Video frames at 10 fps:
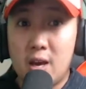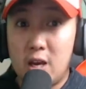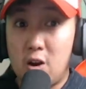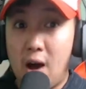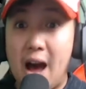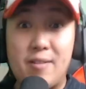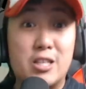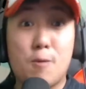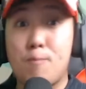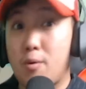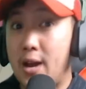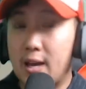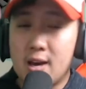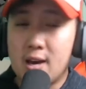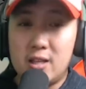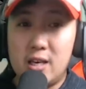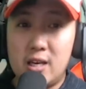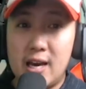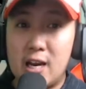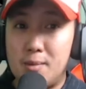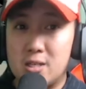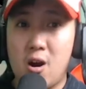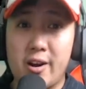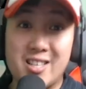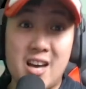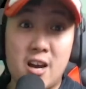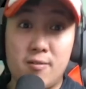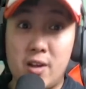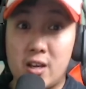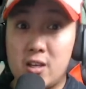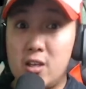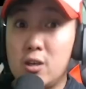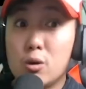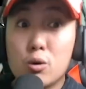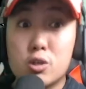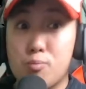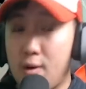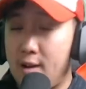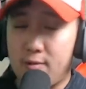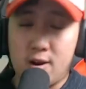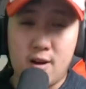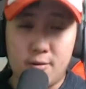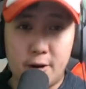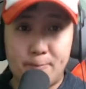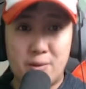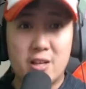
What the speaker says: you know, having to break the enemy targets out of like a huge brave recovery.